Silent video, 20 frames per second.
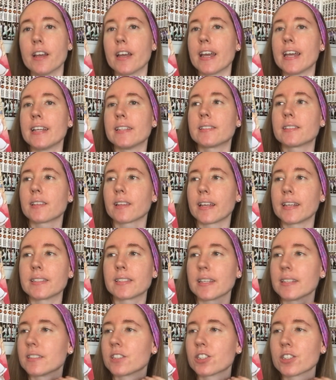It's like I
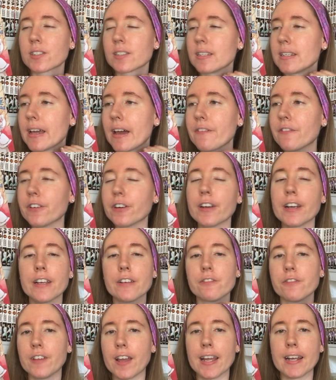said, it's just never
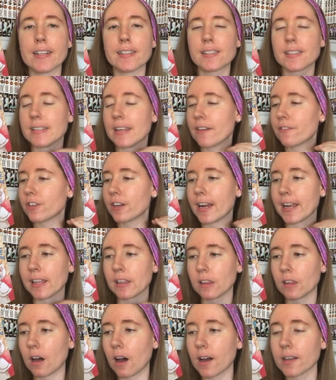in vain. It's never a
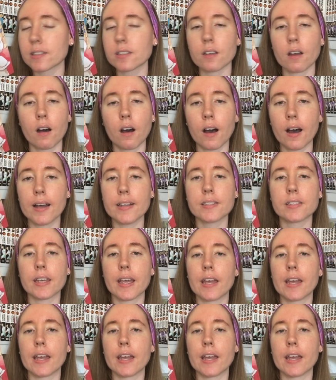lost cause.